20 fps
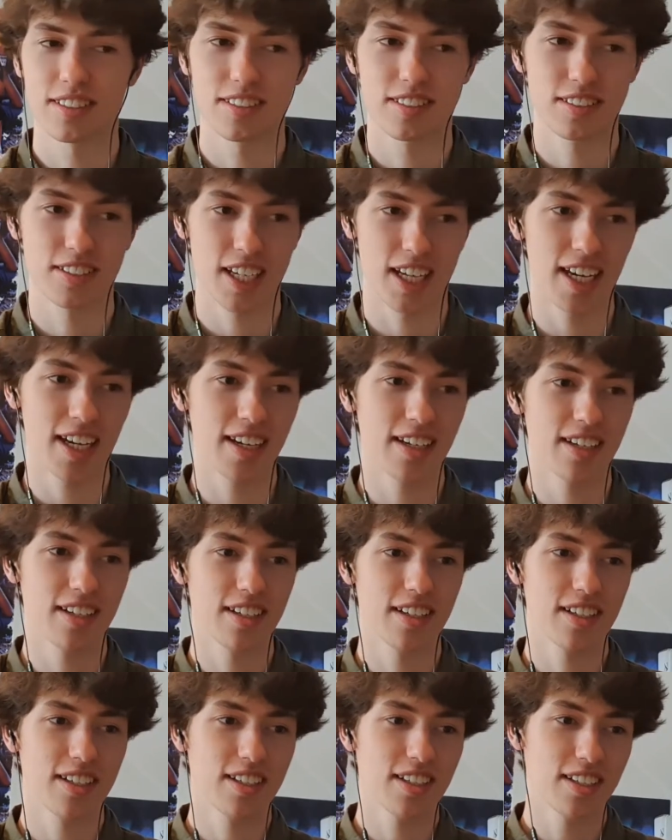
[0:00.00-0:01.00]
Yeah,
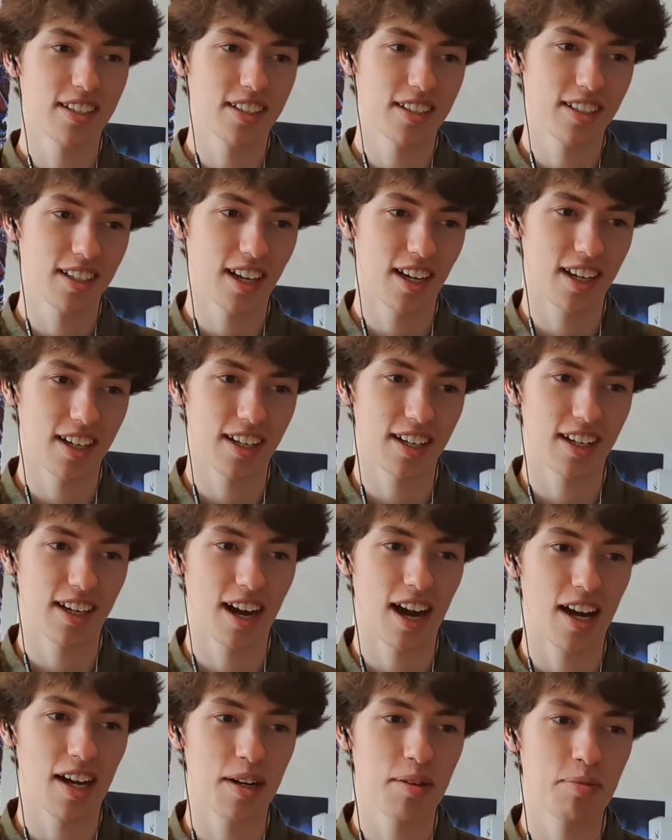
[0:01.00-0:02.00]

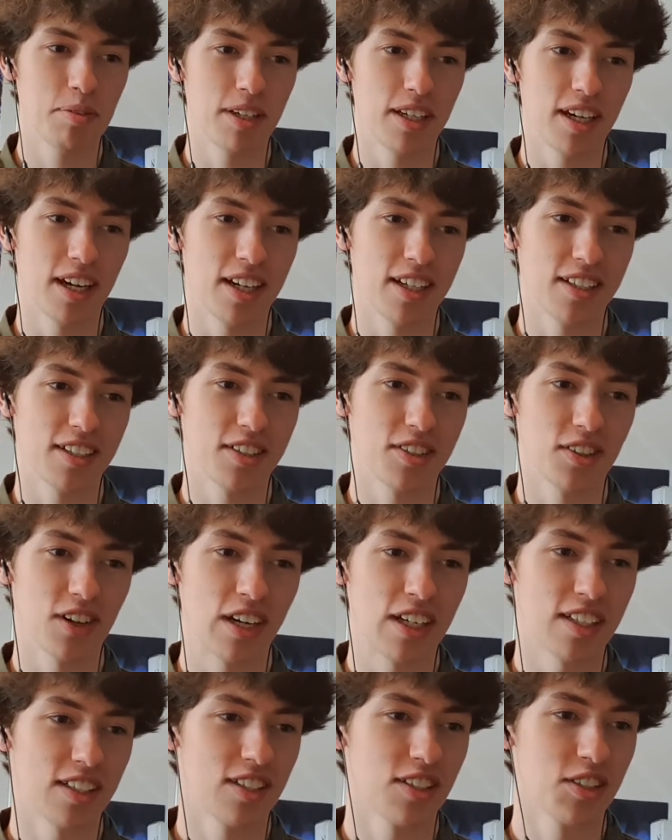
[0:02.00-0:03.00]
higher PE I
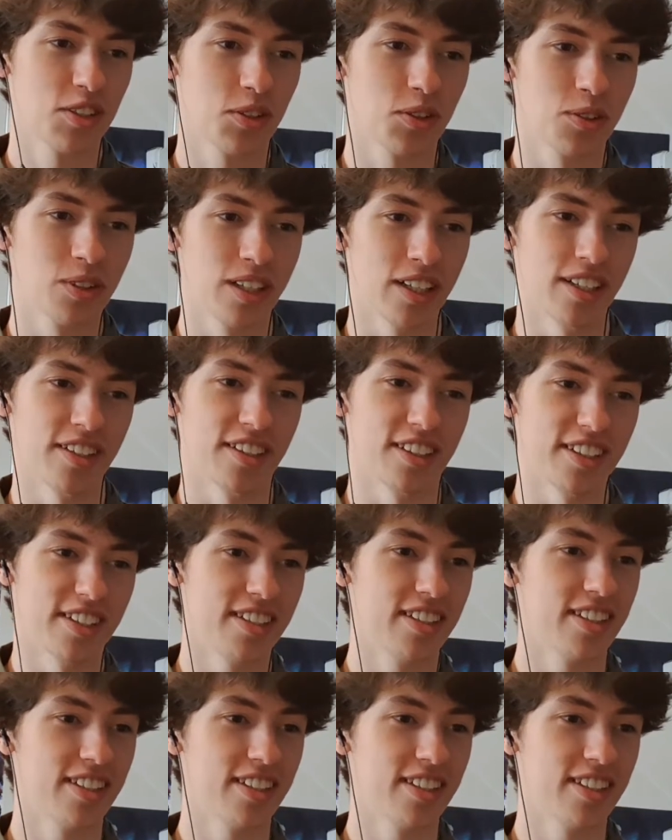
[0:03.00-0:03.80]
tried so little in.